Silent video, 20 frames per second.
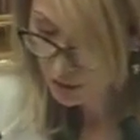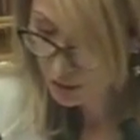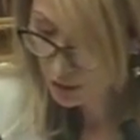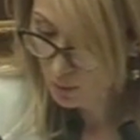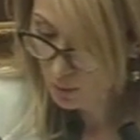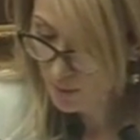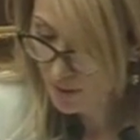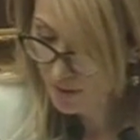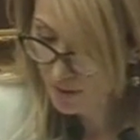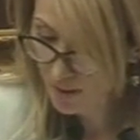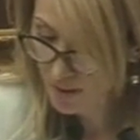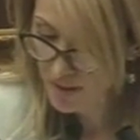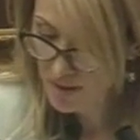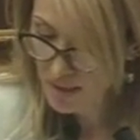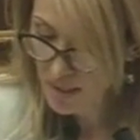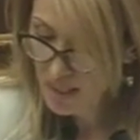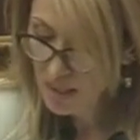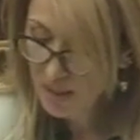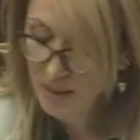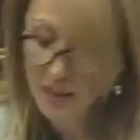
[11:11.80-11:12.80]
the
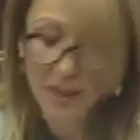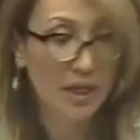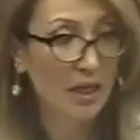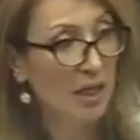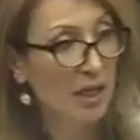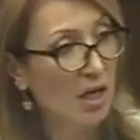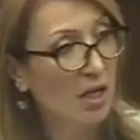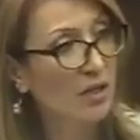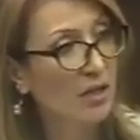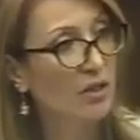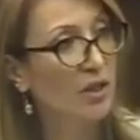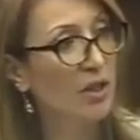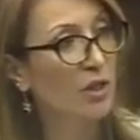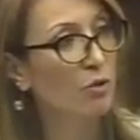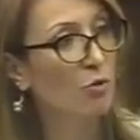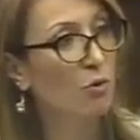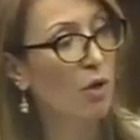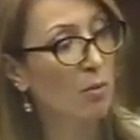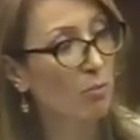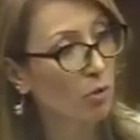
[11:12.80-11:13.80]
information and the
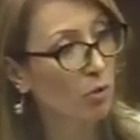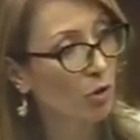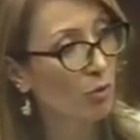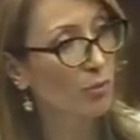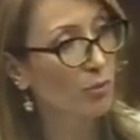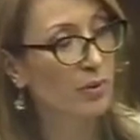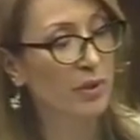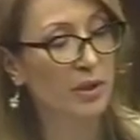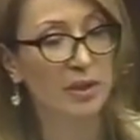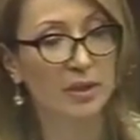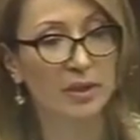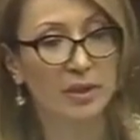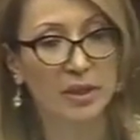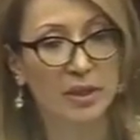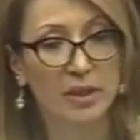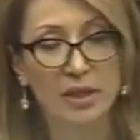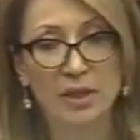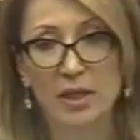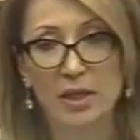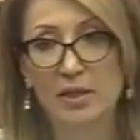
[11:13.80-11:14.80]
notices provided have
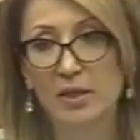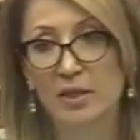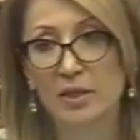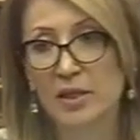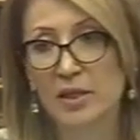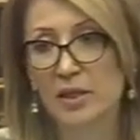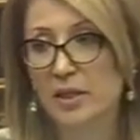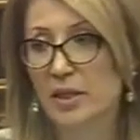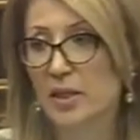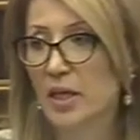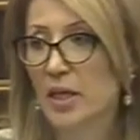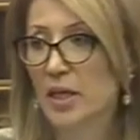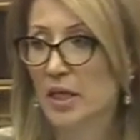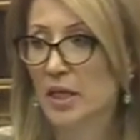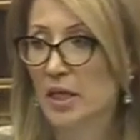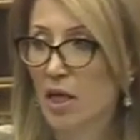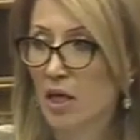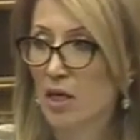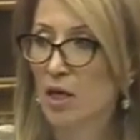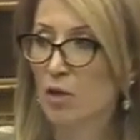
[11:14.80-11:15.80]
definitely
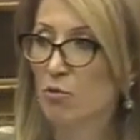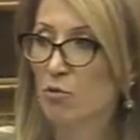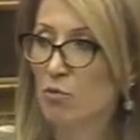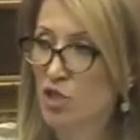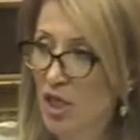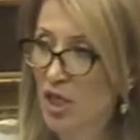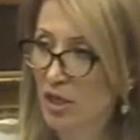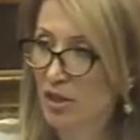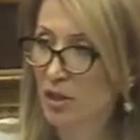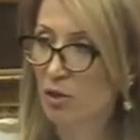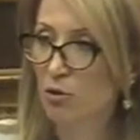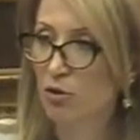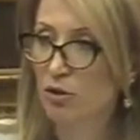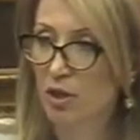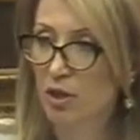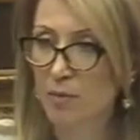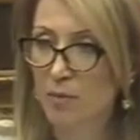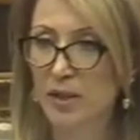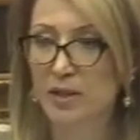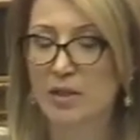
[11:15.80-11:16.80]
helped the
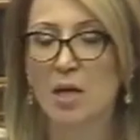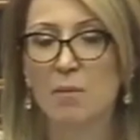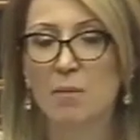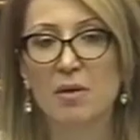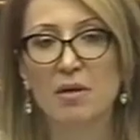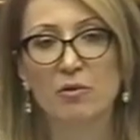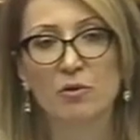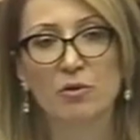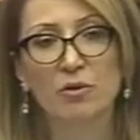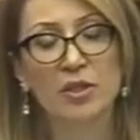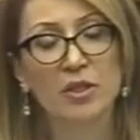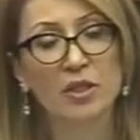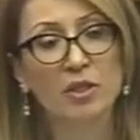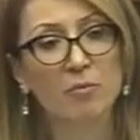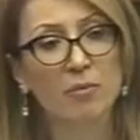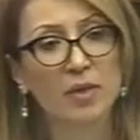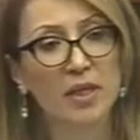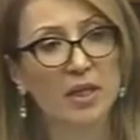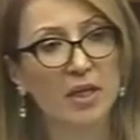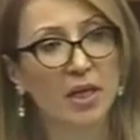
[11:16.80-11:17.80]
MPs a
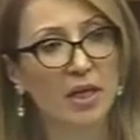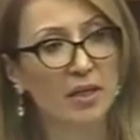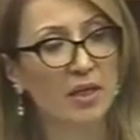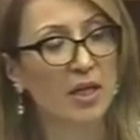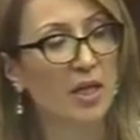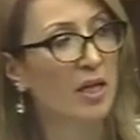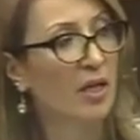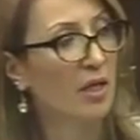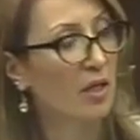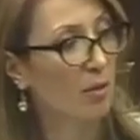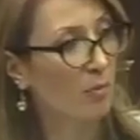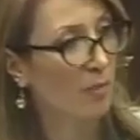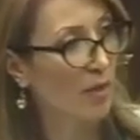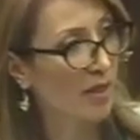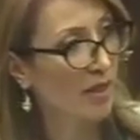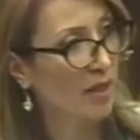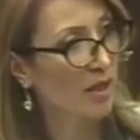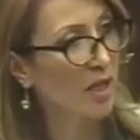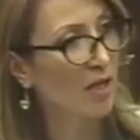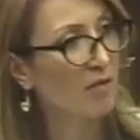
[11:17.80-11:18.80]
lot. We will improve
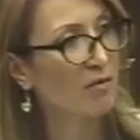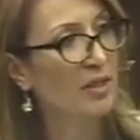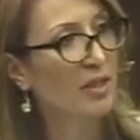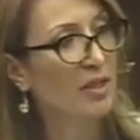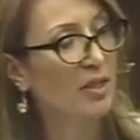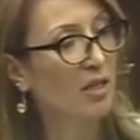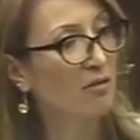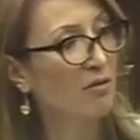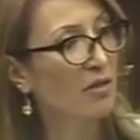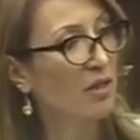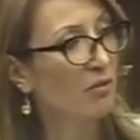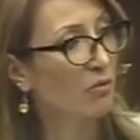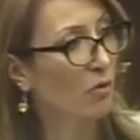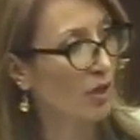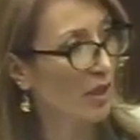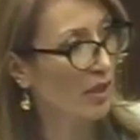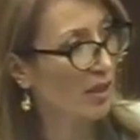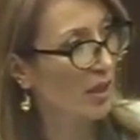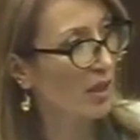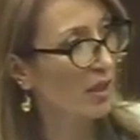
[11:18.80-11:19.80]
it, make it
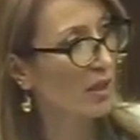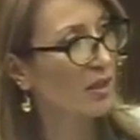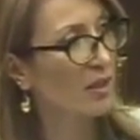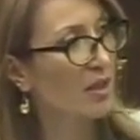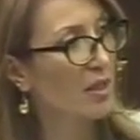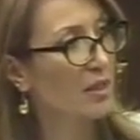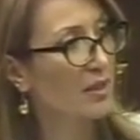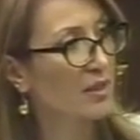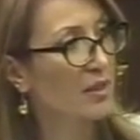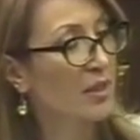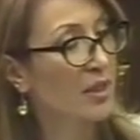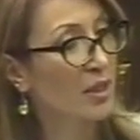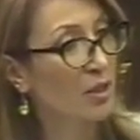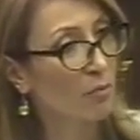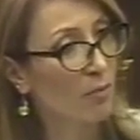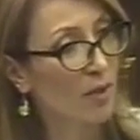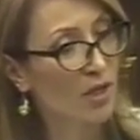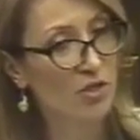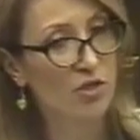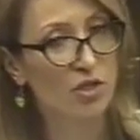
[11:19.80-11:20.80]
even more available,
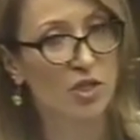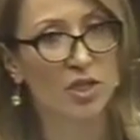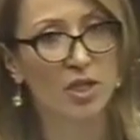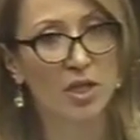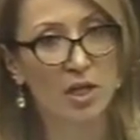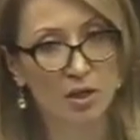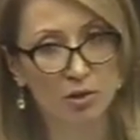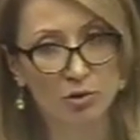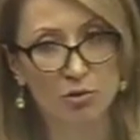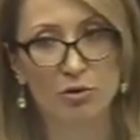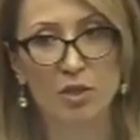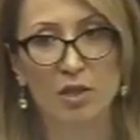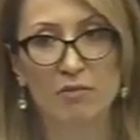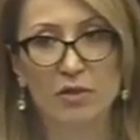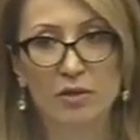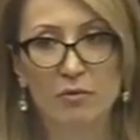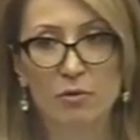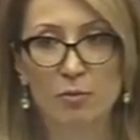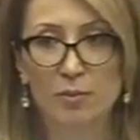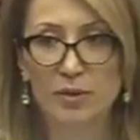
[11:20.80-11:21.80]

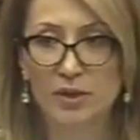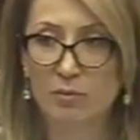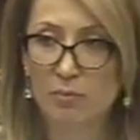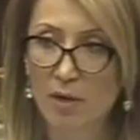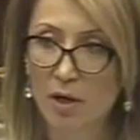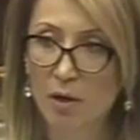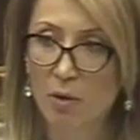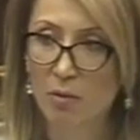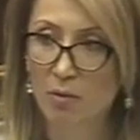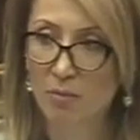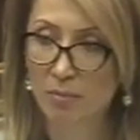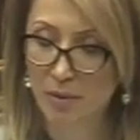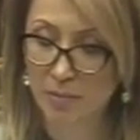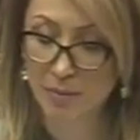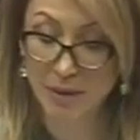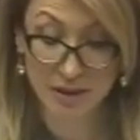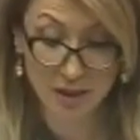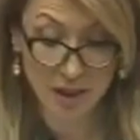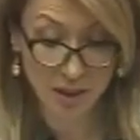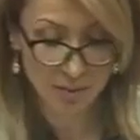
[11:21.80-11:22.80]
so that the MPs
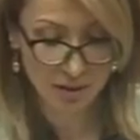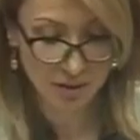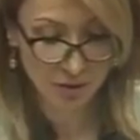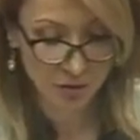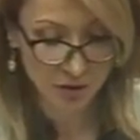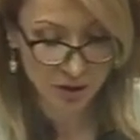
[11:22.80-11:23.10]
use it